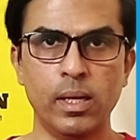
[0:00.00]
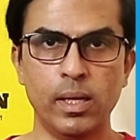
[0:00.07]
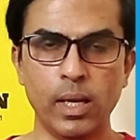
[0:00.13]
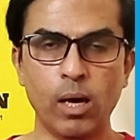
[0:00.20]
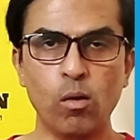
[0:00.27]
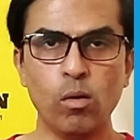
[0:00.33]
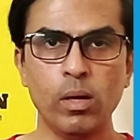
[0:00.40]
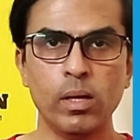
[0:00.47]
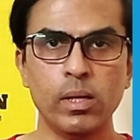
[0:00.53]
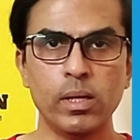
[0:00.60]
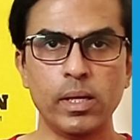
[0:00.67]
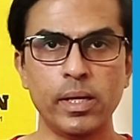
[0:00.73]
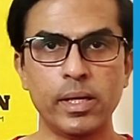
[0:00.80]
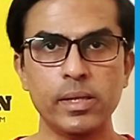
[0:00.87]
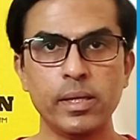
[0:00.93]
Now
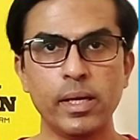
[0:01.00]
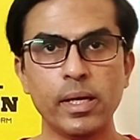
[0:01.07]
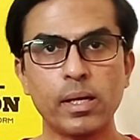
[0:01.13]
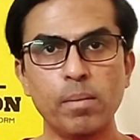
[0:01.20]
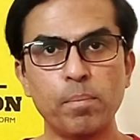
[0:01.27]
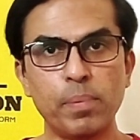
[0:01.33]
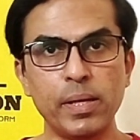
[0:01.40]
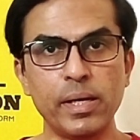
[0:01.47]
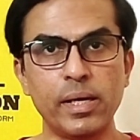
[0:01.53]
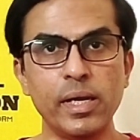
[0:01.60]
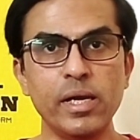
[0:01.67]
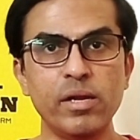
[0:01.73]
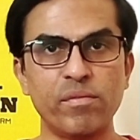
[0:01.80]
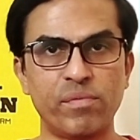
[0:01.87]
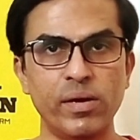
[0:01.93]
it is in a
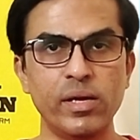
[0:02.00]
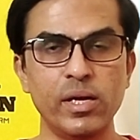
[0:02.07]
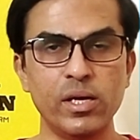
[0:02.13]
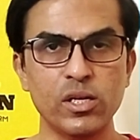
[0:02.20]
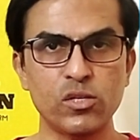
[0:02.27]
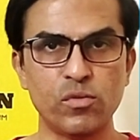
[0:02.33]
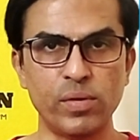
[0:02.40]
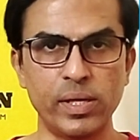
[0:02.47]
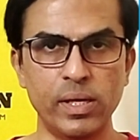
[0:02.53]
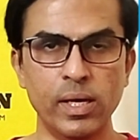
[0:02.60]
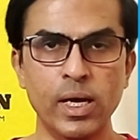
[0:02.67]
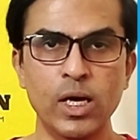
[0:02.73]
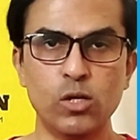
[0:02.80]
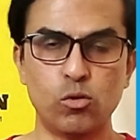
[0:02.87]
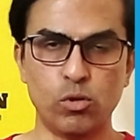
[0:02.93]
completely different industry.
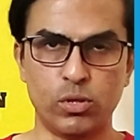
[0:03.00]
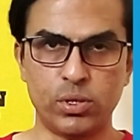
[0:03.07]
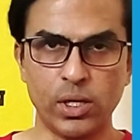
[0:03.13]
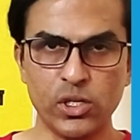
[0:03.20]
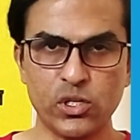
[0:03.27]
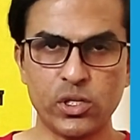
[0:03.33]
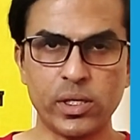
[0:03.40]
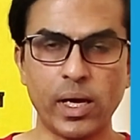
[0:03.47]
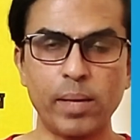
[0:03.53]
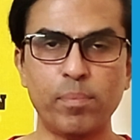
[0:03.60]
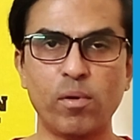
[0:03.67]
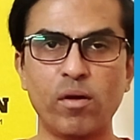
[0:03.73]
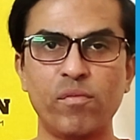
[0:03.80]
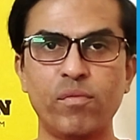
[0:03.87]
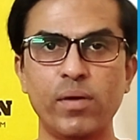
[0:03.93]
So such type
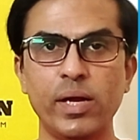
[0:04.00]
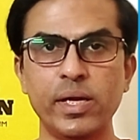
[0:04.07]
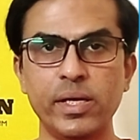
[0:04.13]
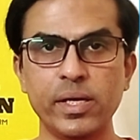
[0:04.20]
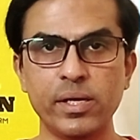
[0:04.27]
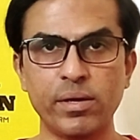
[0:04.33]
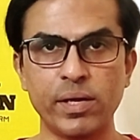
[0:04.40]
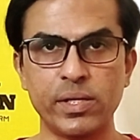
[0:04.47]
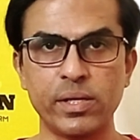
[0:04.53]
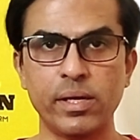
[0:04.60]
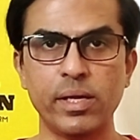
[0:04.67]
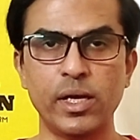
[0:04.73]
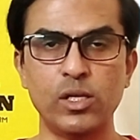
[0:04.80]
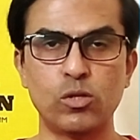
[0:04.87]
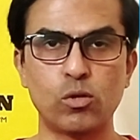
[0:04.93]
of
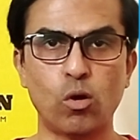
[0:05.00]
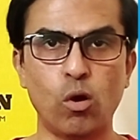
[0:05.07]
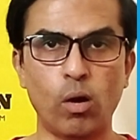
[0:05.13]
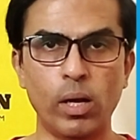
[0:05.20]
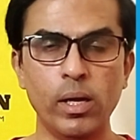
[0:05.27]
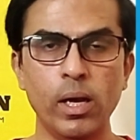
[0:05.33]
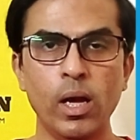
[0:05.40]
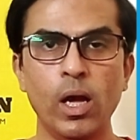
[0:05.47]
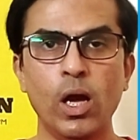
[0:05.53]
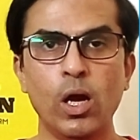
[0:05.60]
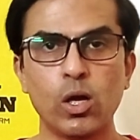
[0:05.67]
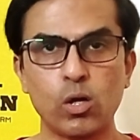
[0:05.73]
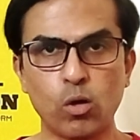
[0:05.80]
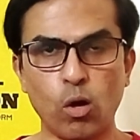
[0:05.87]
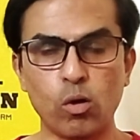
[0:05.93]
integration is called
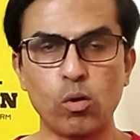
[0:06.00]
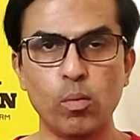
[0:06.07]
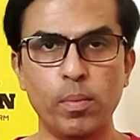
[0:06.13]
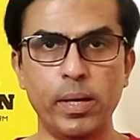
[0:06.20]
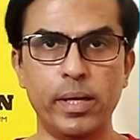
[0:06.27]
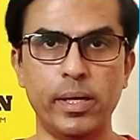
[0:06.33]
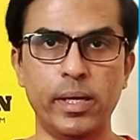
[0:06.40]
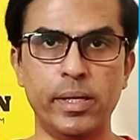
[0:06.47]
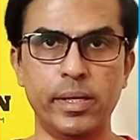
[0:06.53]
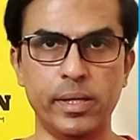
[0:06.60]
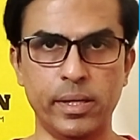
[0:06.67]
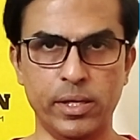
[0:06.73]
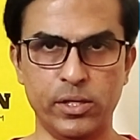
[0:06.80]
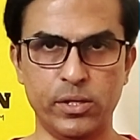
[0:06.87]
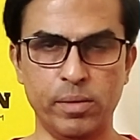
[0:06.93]
conglomerate
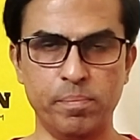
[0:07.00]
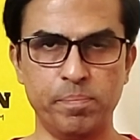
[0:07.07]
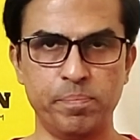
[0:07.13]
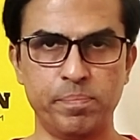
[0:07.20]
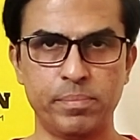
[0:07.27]
integration.